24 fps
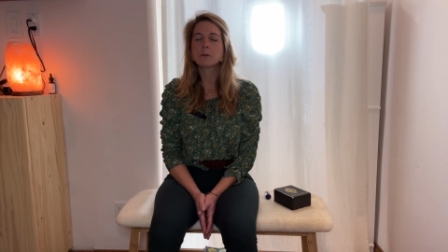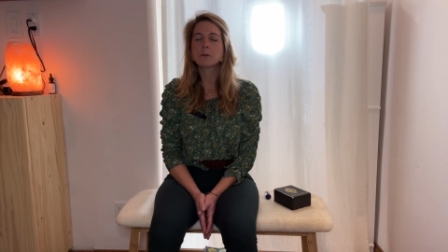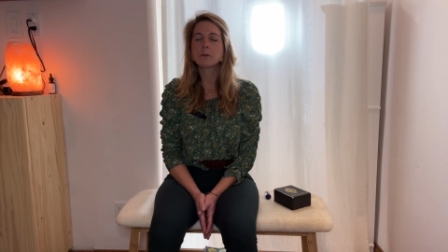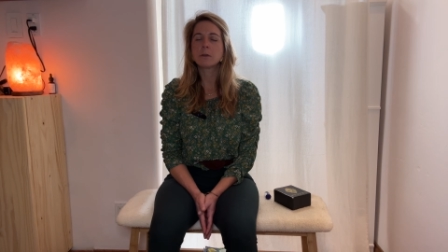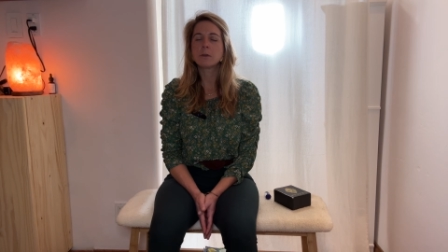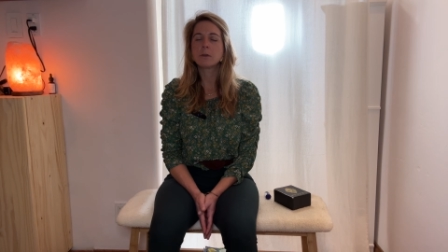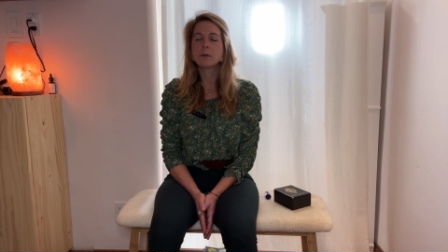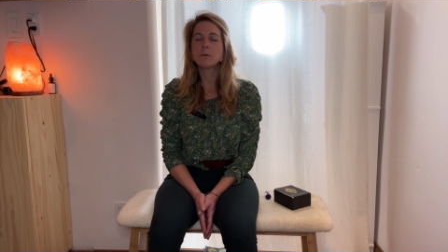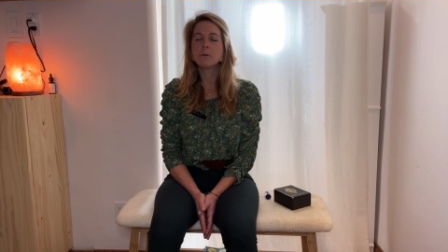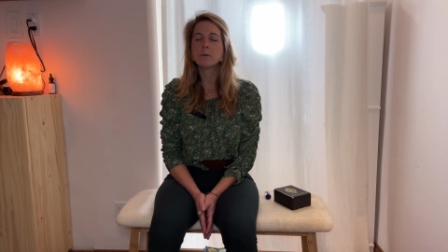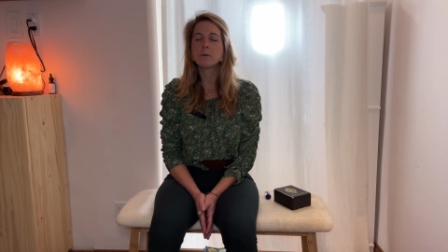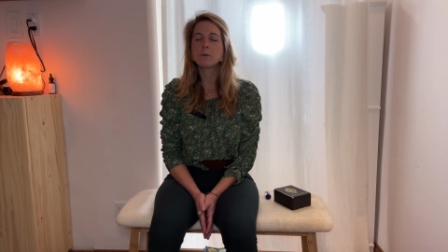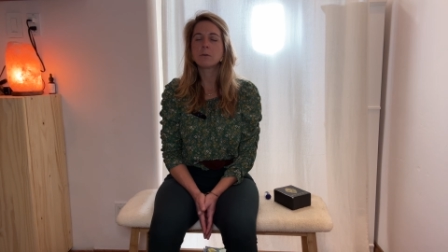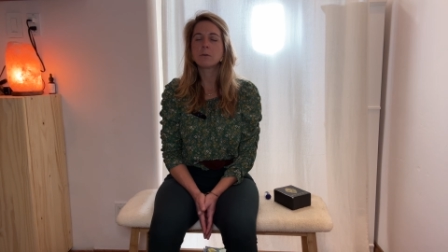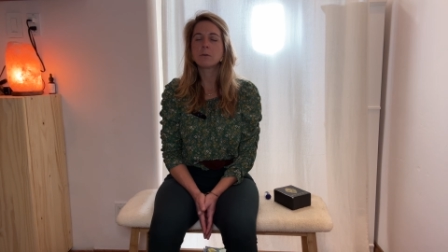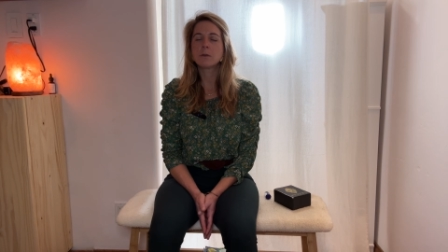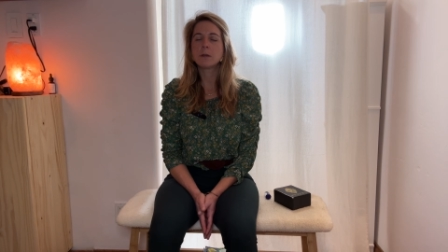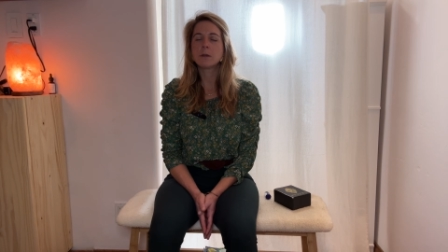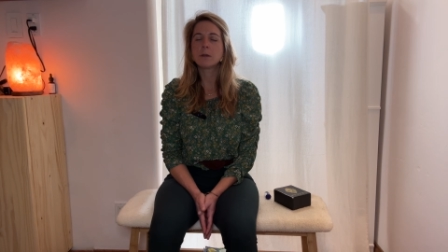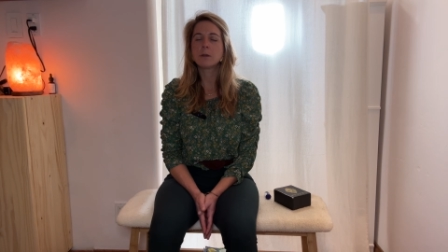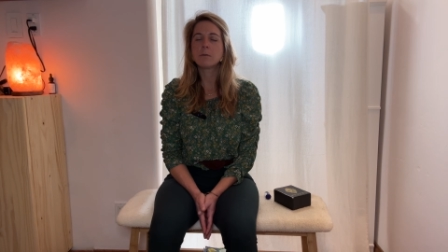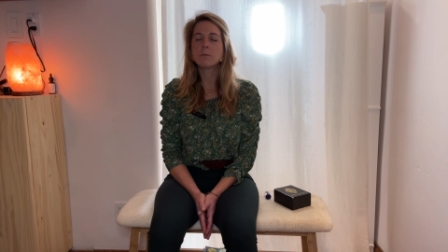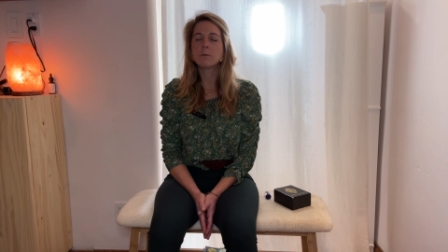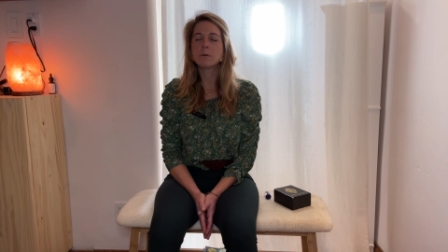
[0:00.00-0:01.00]
that you
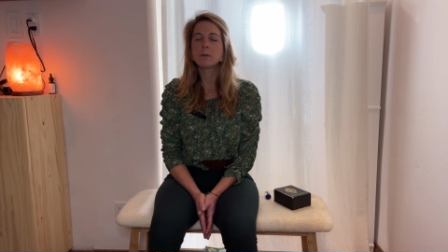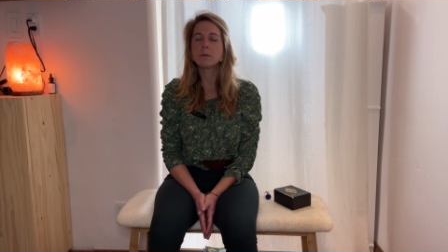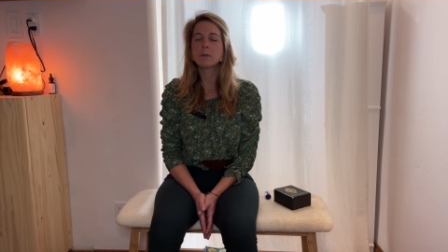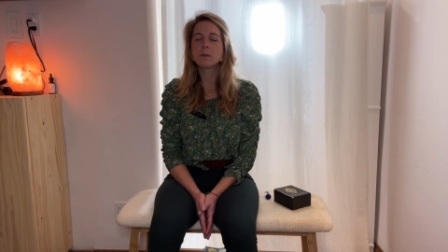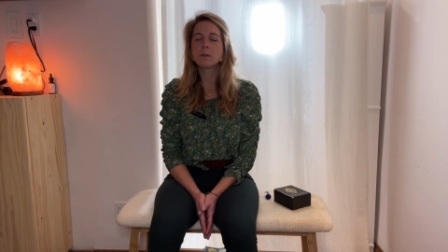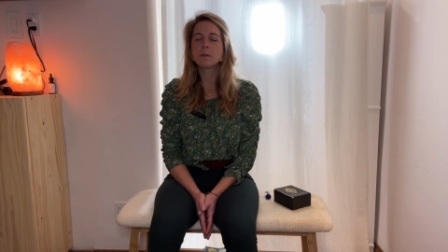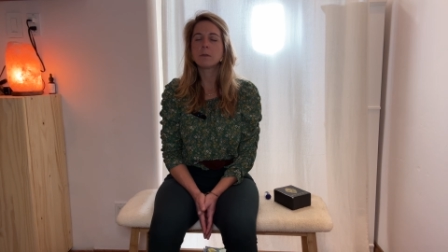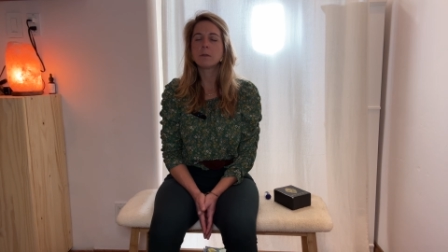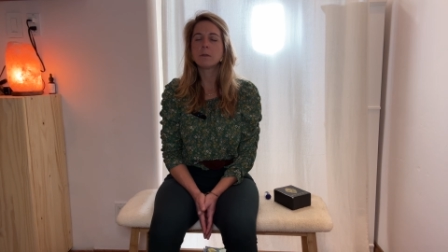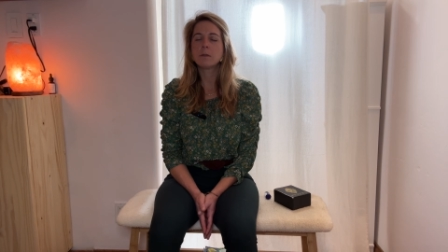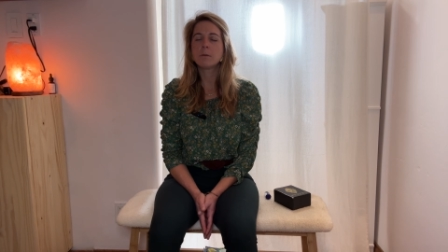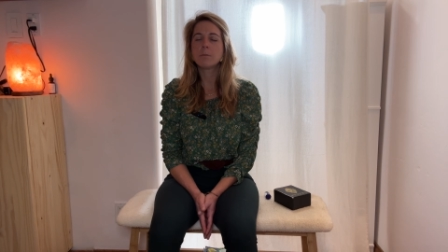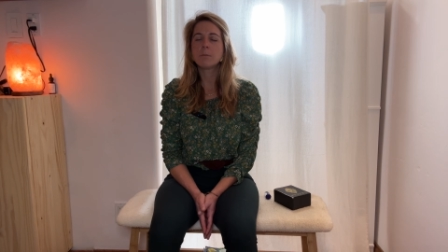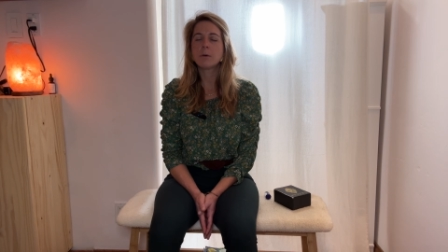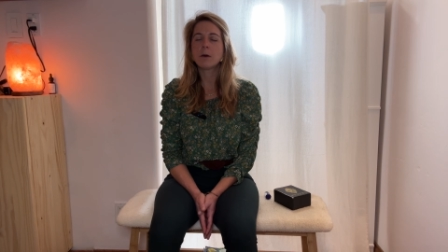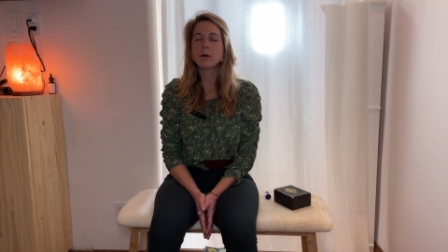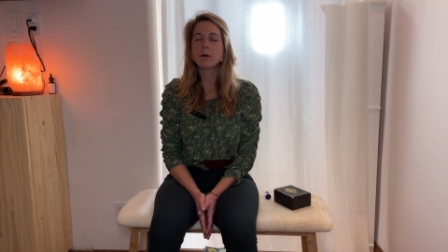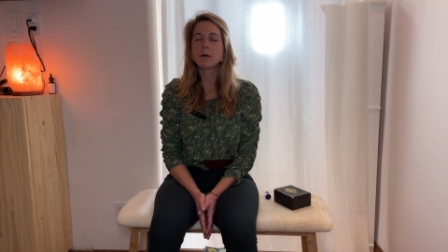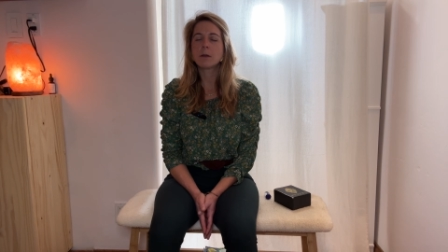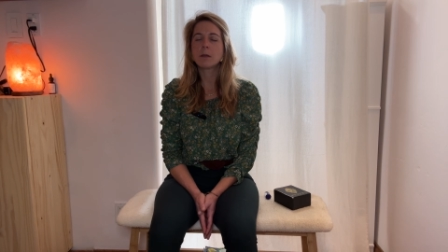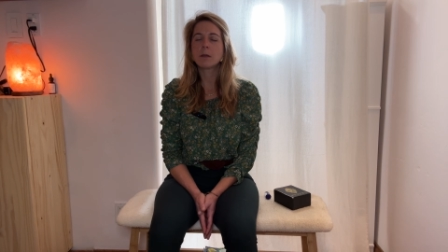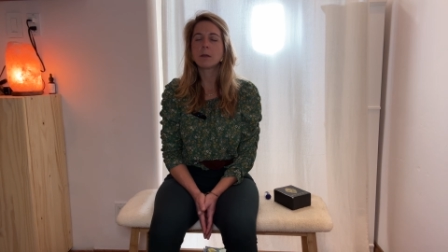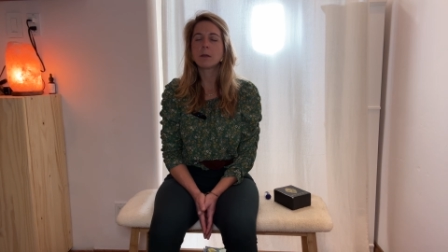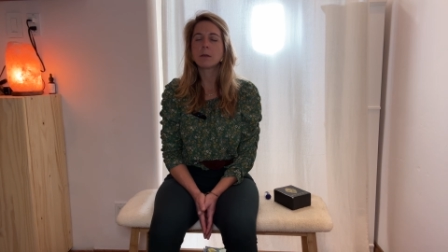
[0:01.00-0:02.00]
created within the
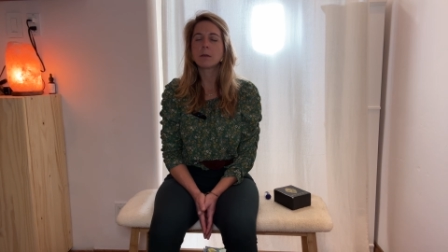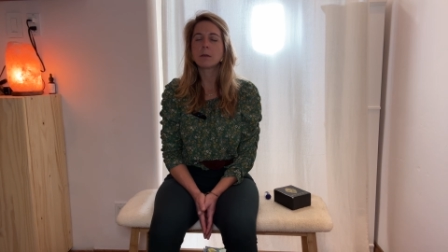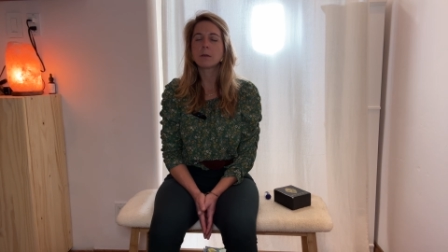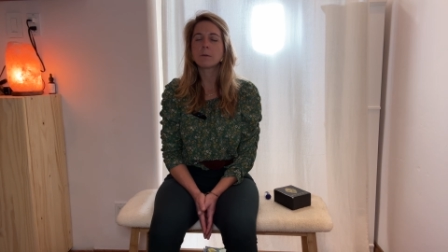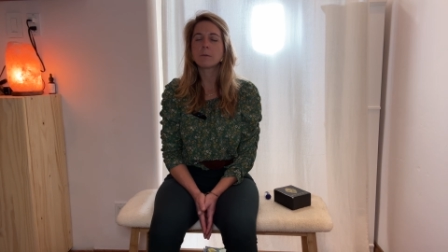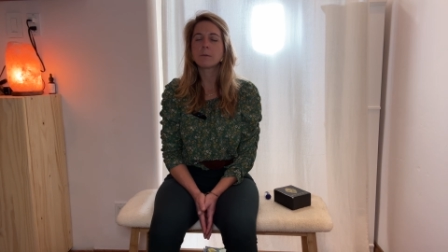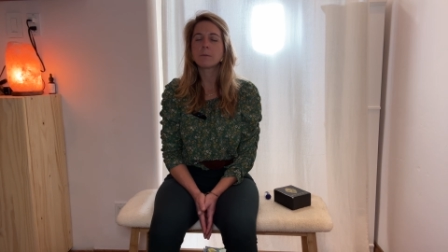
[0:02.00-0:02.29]
body.